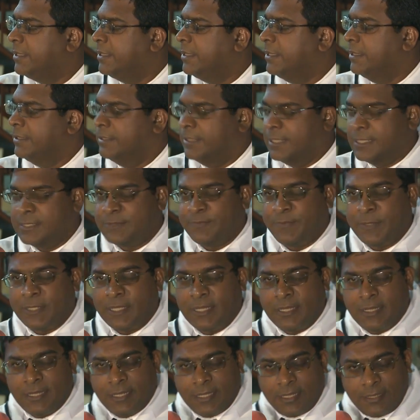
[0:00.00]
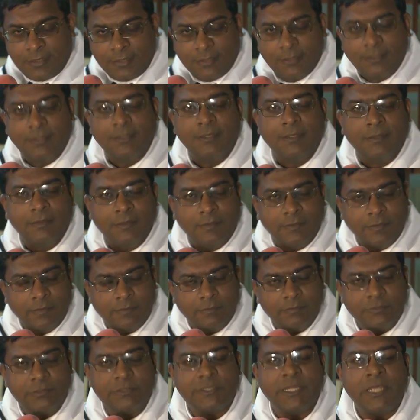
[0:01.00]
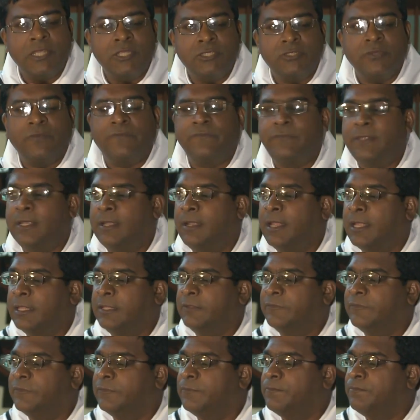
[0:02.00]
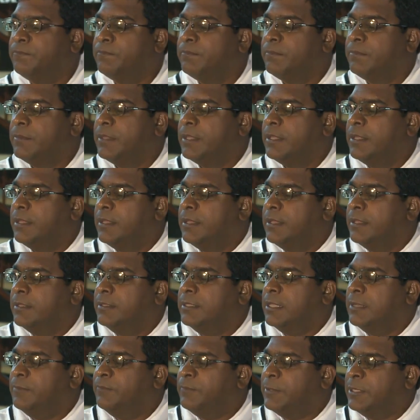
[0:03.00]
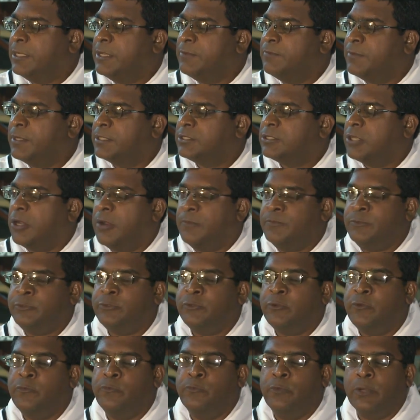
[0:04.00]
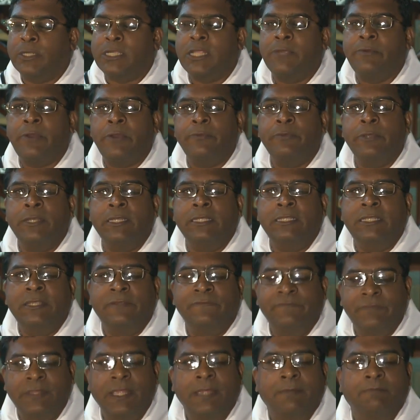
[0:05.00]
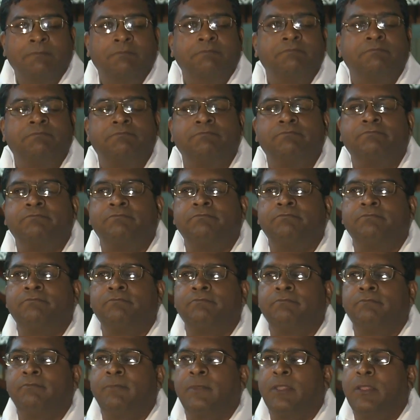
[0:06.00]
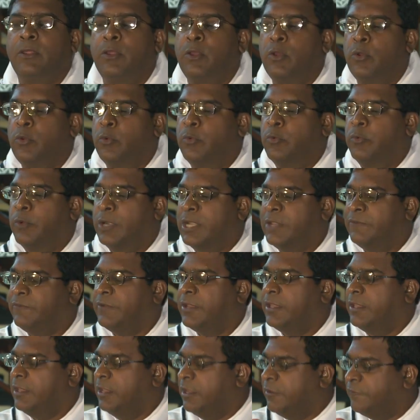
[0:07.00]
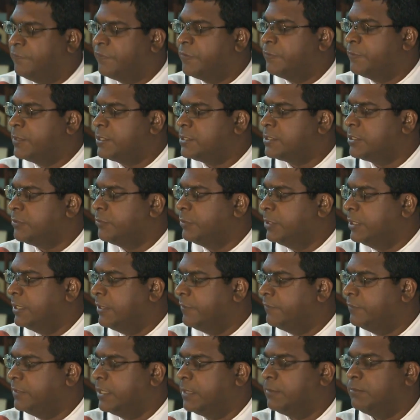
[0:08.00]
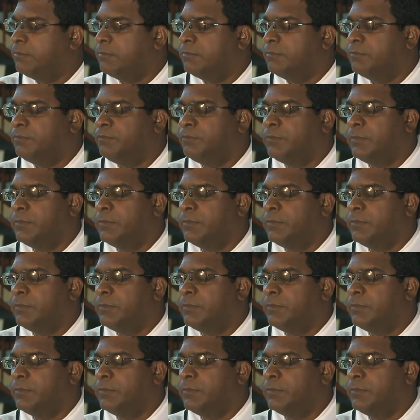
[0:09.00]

In this particular stage of their life, they'll pretty much absorb whatever we'll give them, whatever information we give them,